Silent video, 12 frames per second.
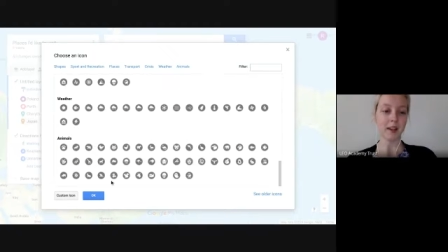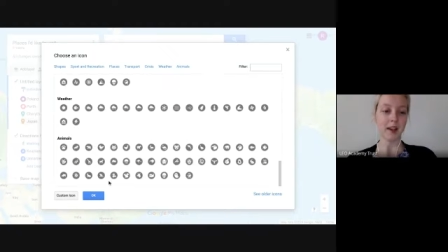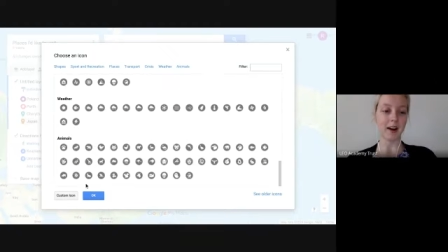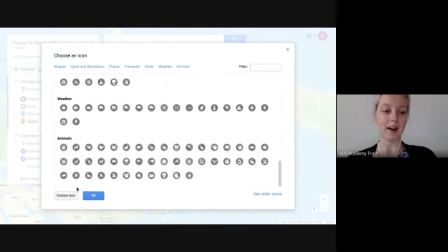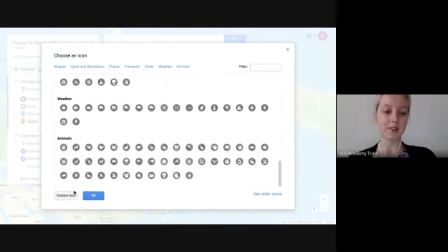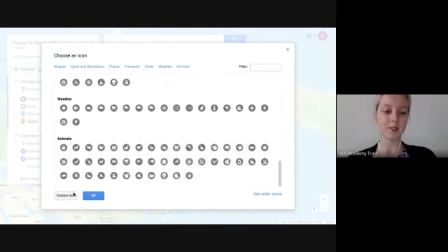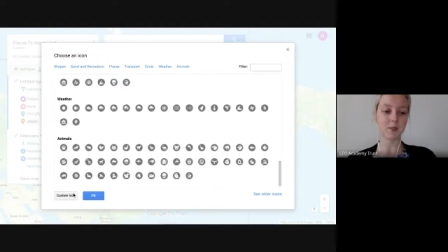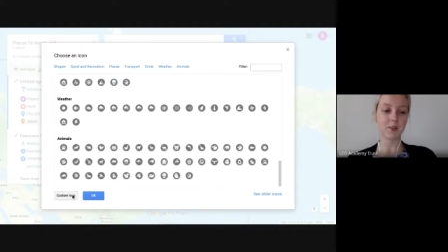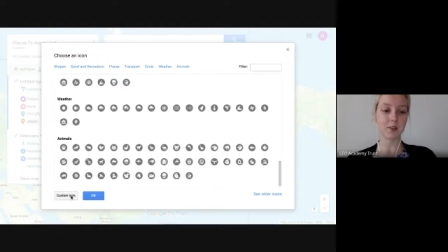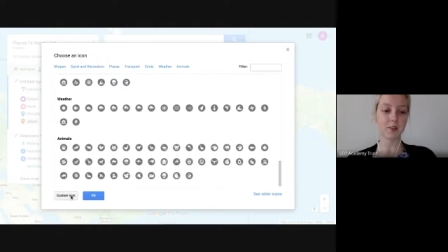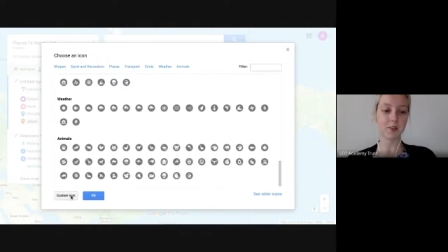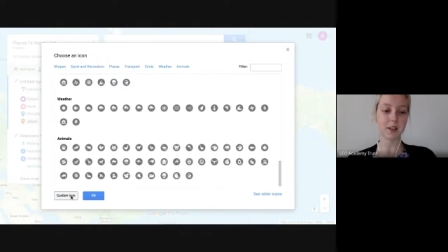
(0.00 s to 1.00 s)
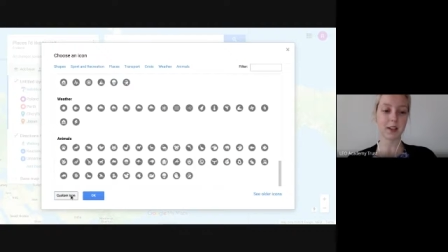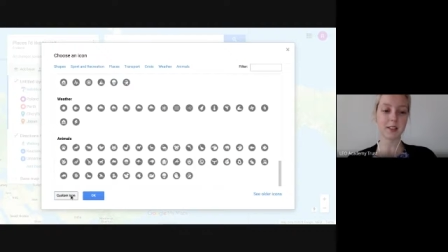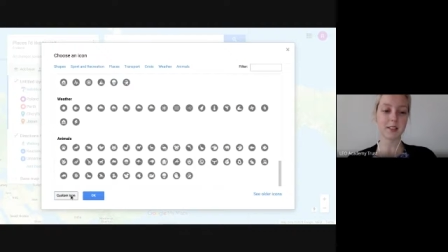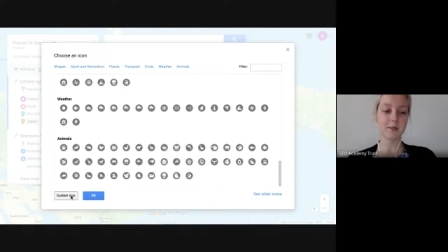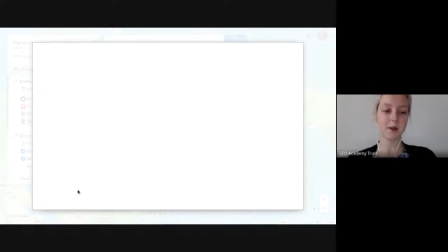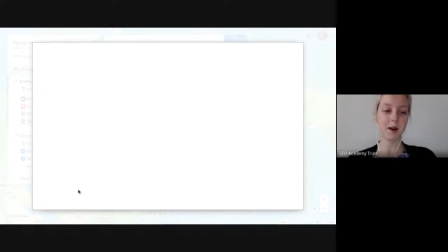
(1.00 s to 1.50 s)
Uh, so if I do the
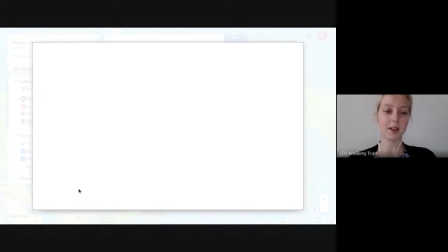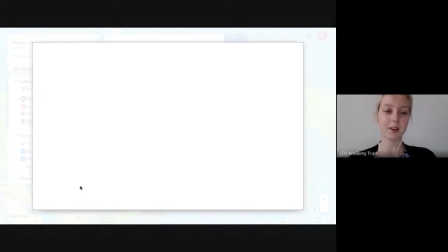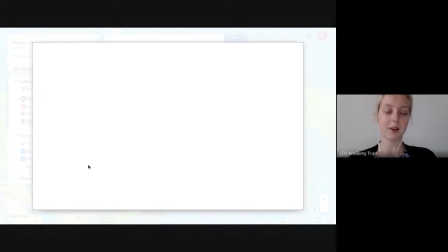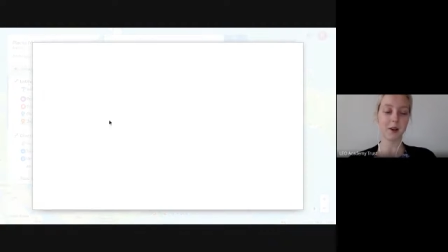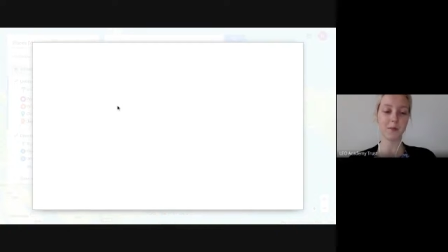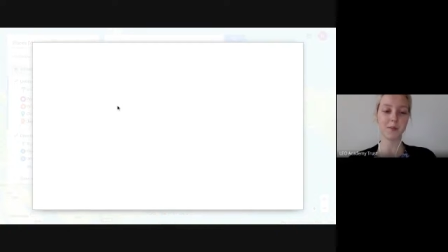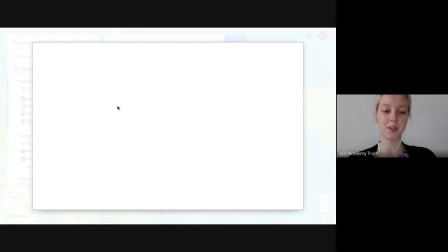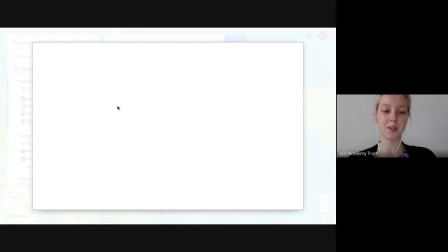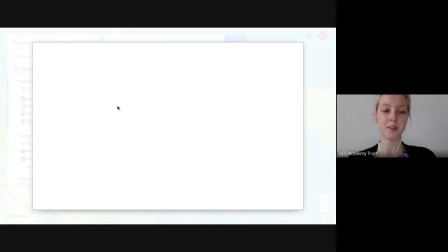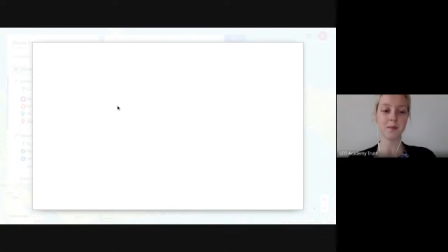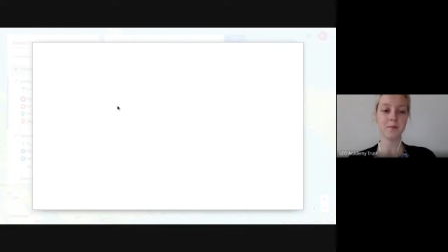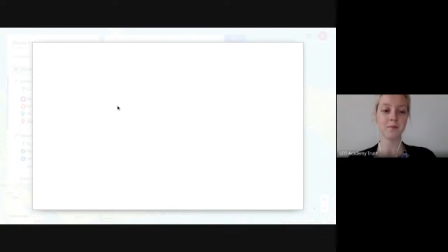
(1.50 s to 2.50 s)
custom icon option,